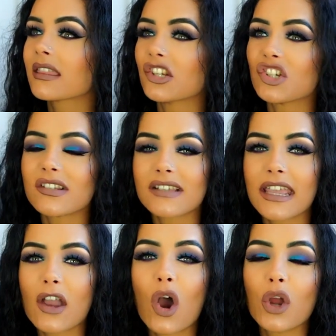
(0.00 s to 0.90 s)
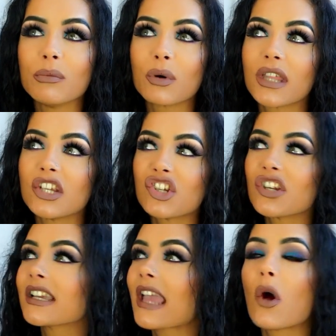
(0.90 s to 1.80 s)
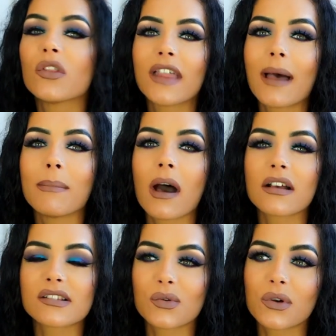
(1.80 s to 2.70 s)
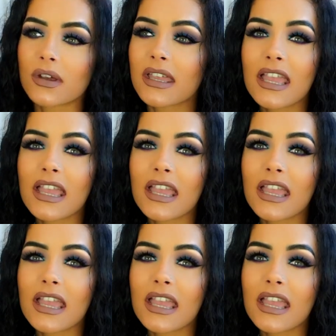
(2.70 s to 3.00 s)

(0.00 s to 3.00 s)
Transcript: they should stay home or they shouldn't get on that bus or